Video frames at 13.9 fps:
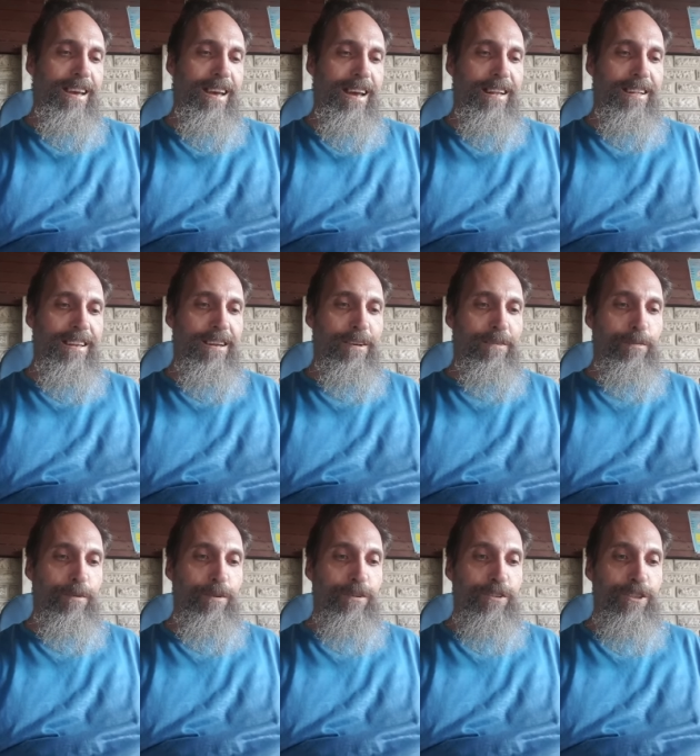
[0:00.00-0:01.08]
And then
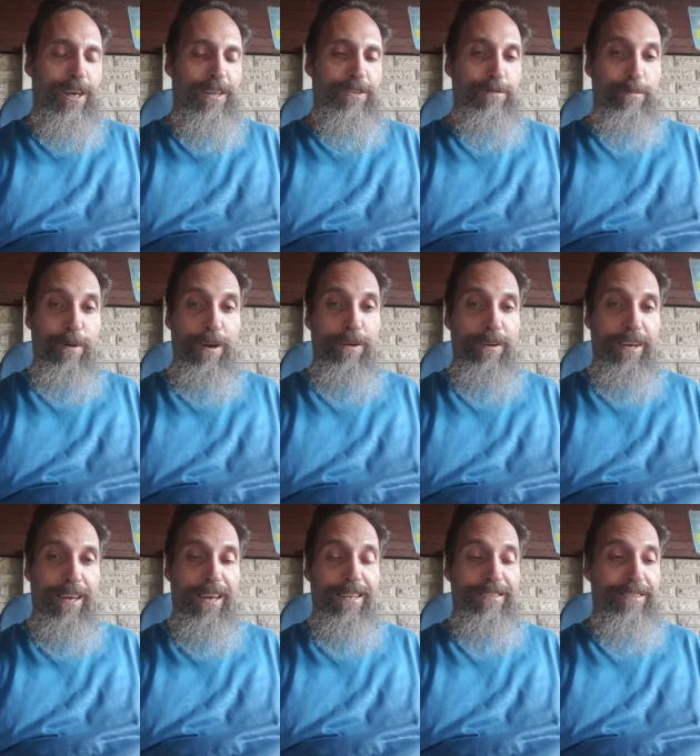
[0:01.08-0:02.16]
we'll chat tomorrow
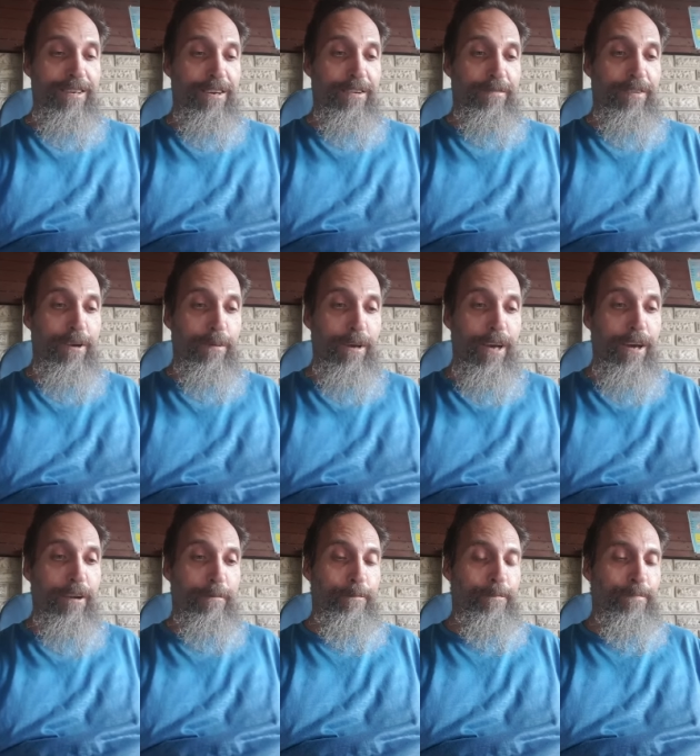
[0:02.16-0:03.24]
again. So here we go.